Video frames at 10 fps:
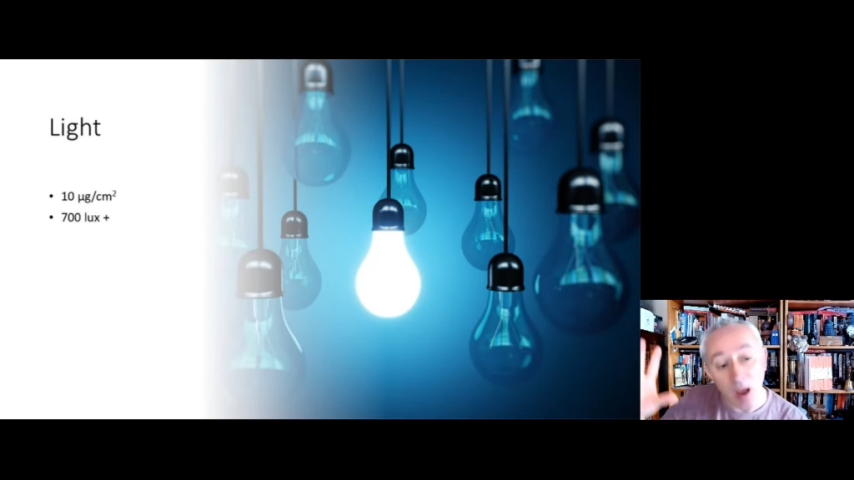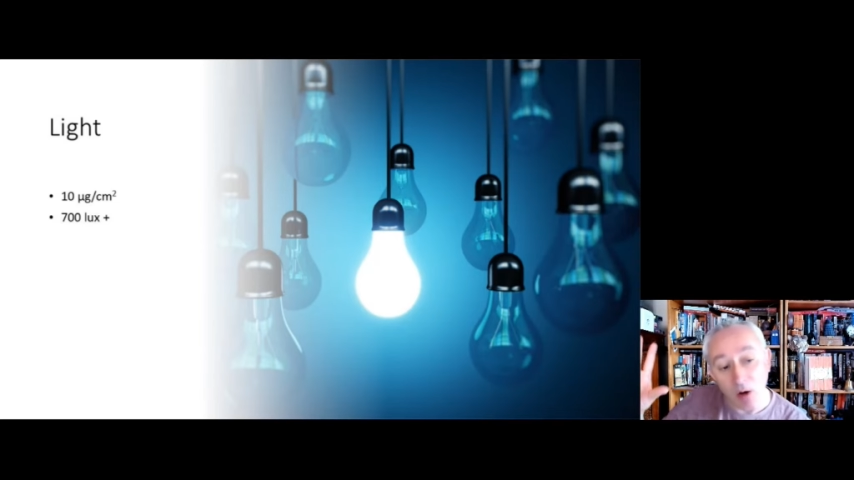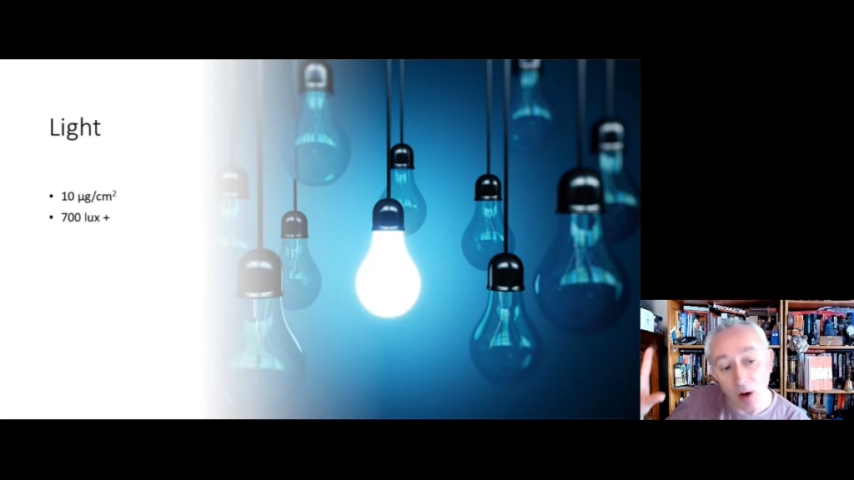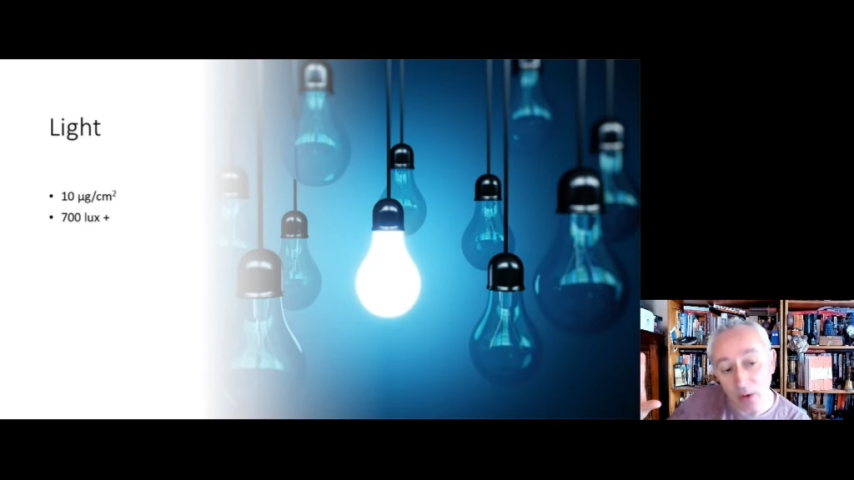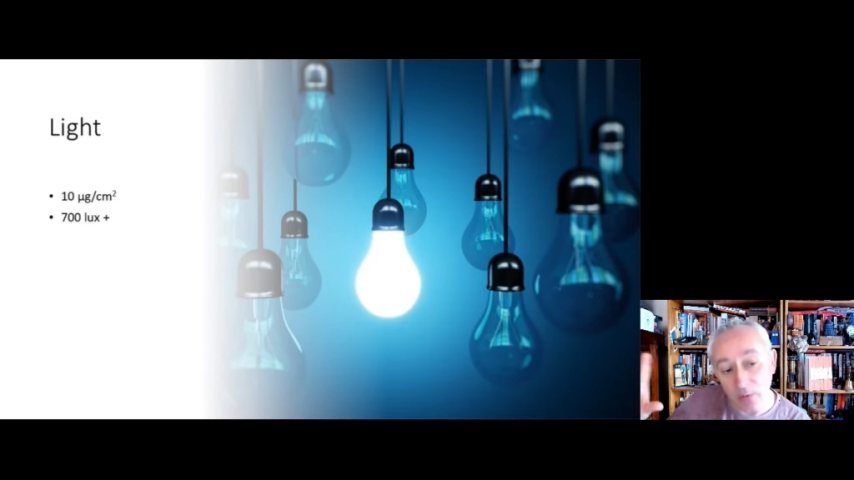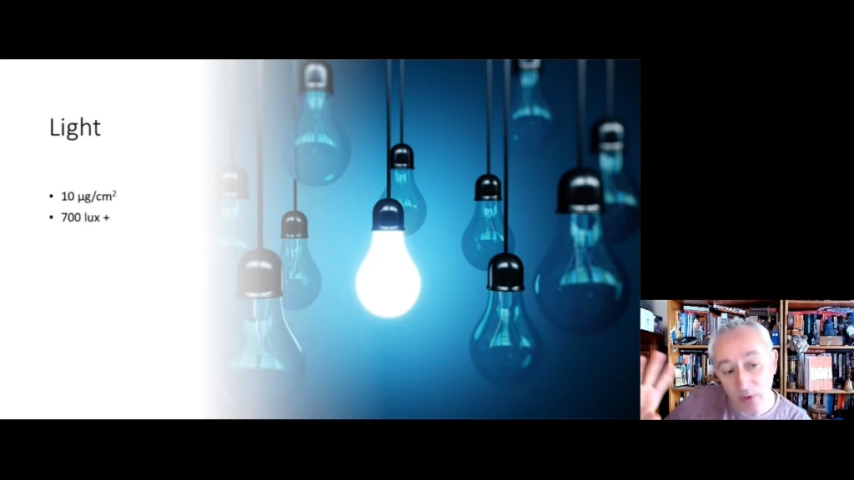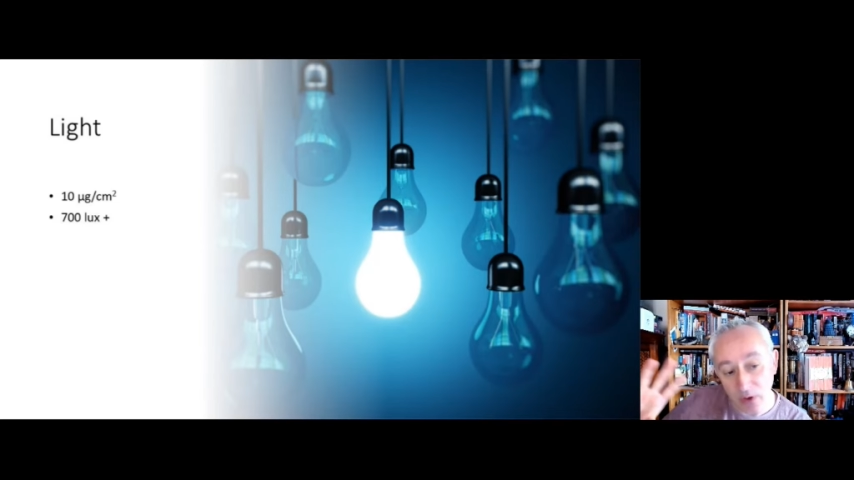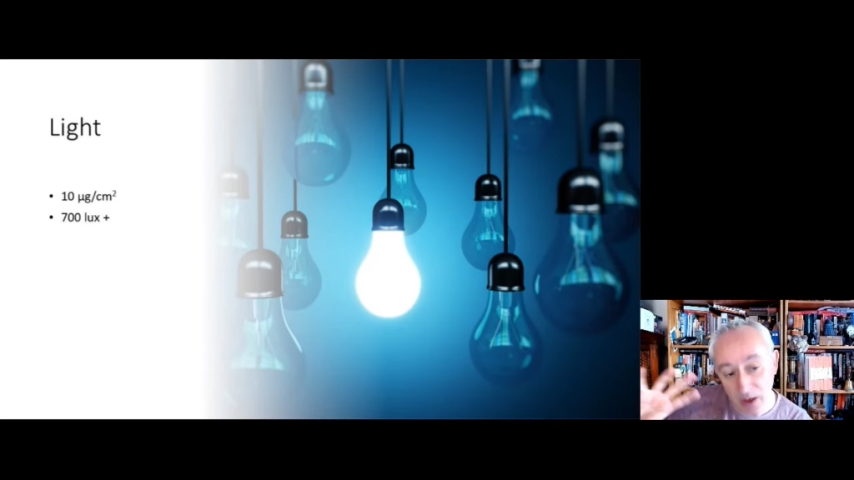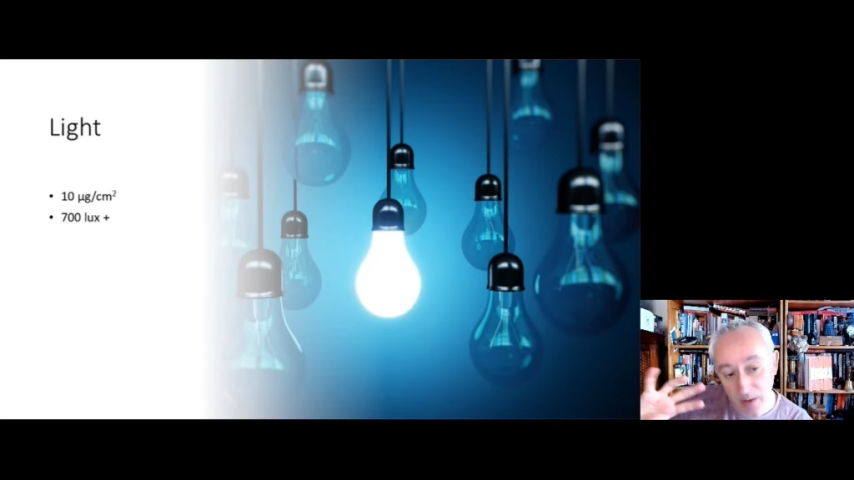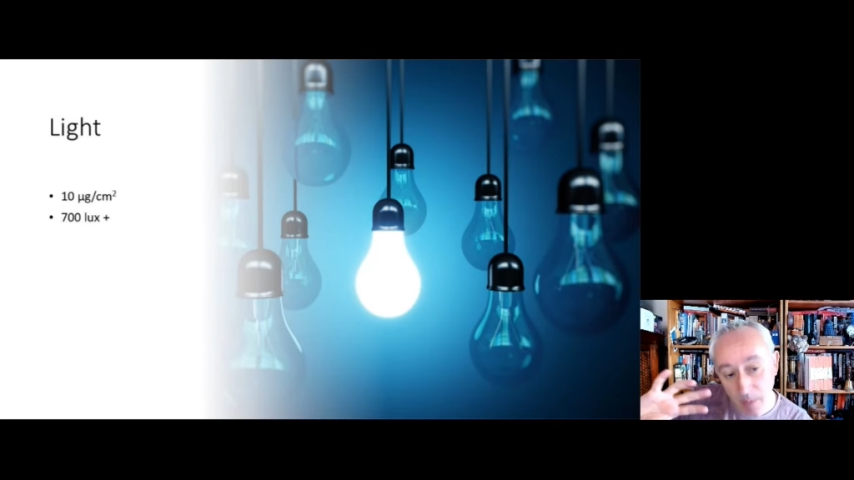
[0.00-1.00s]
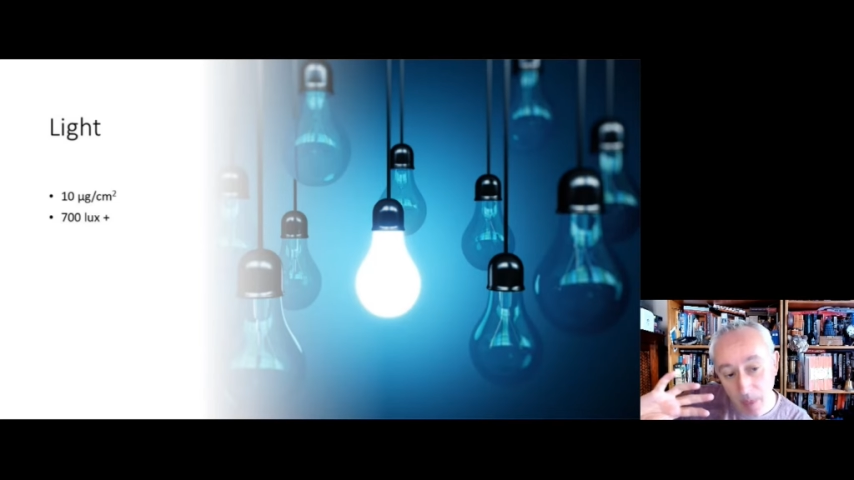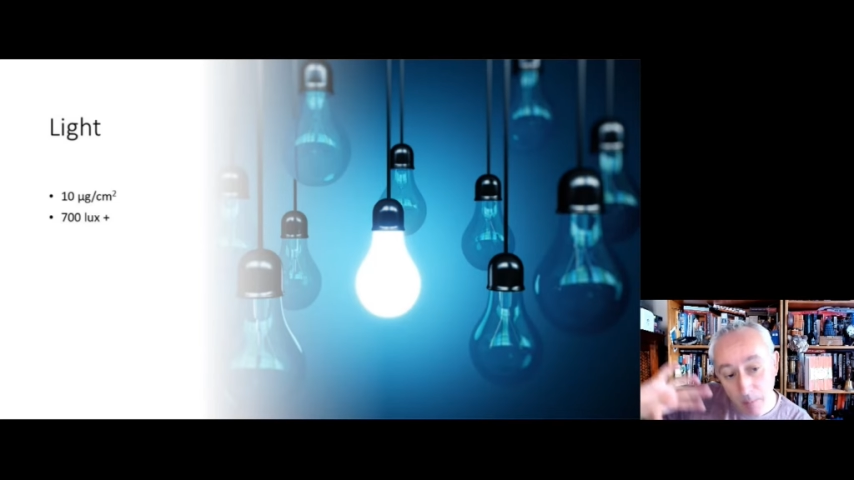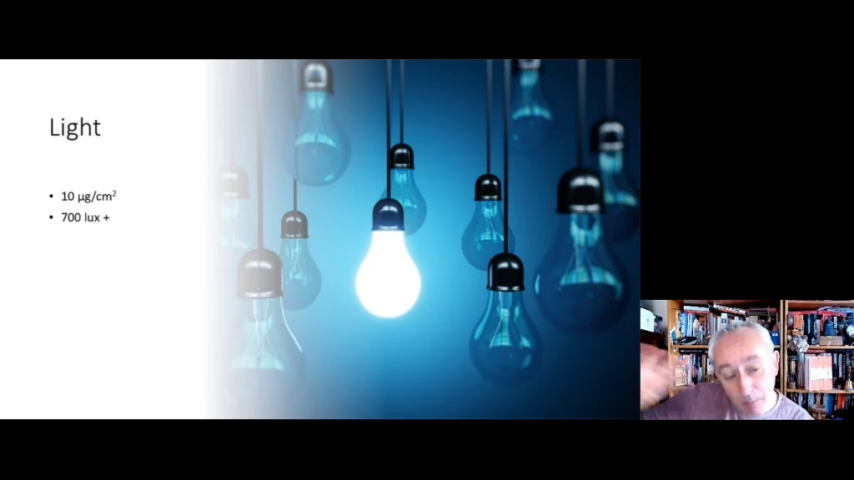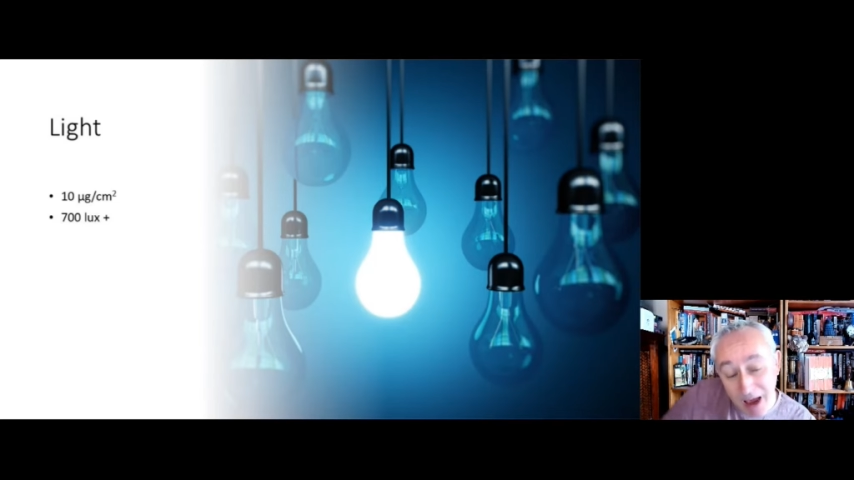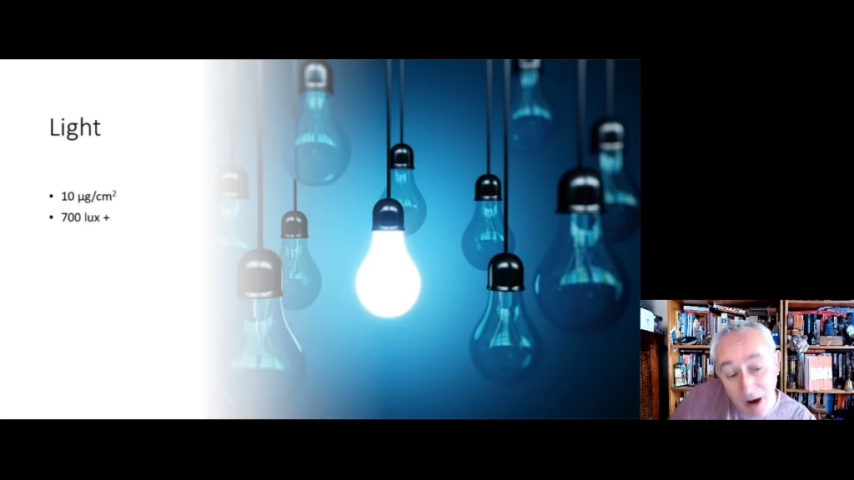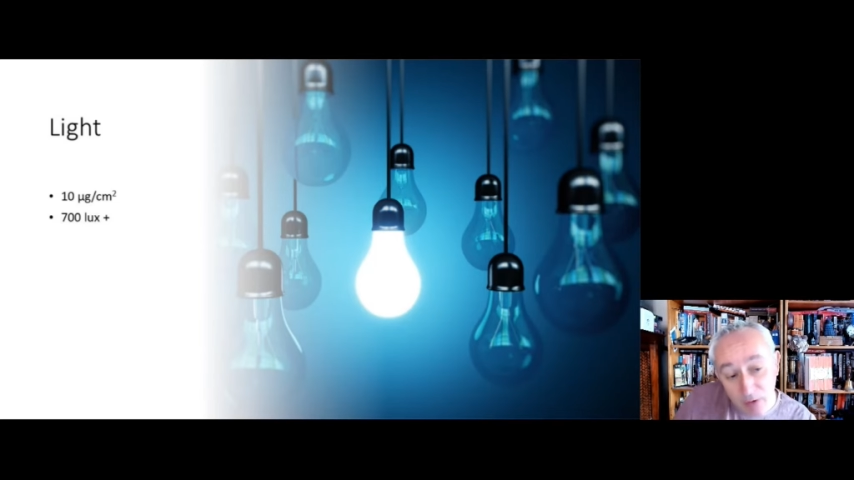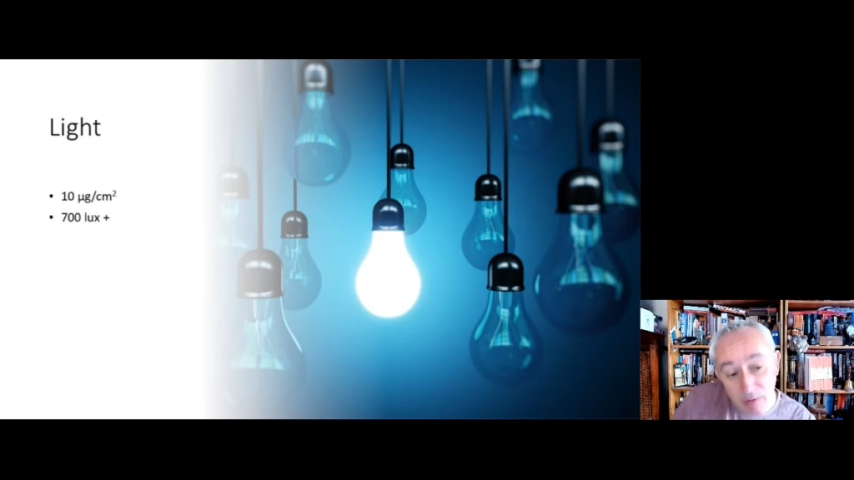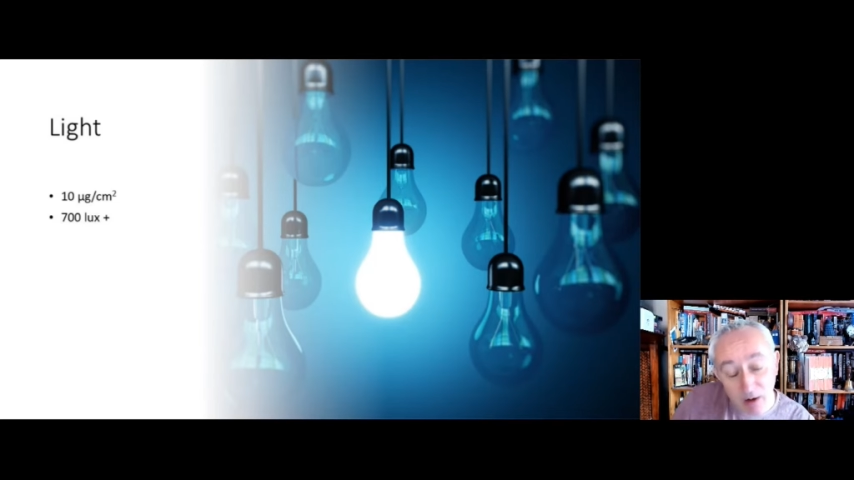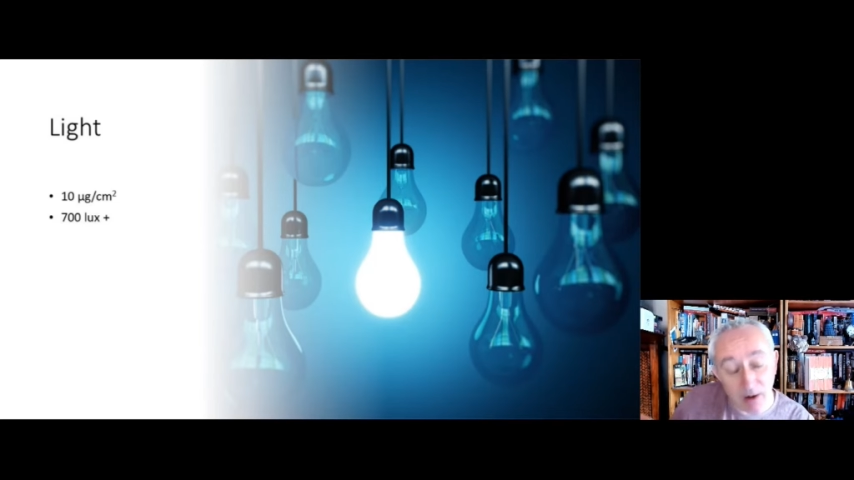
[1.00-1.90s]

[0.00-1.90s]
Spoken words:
either for the powdery-like